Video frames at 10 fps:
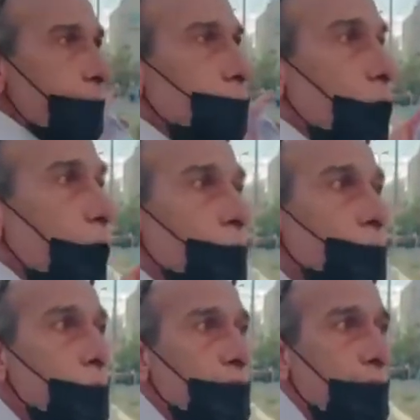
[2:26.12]

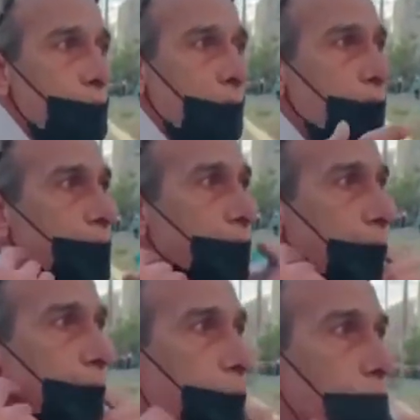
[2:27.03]
understand that this is
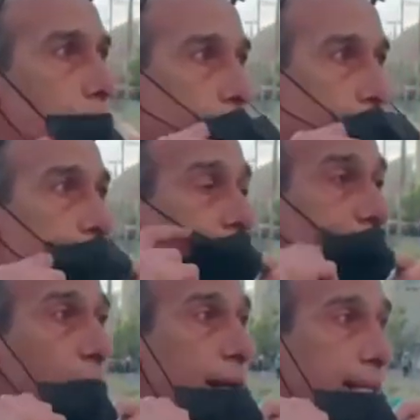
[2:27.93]
not one
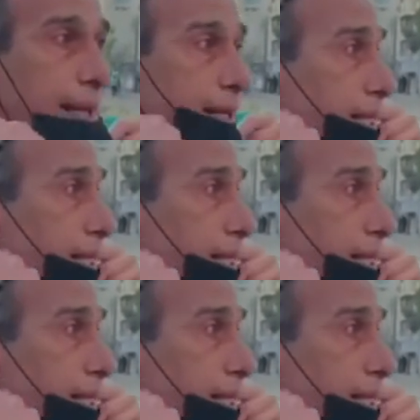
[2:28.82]
side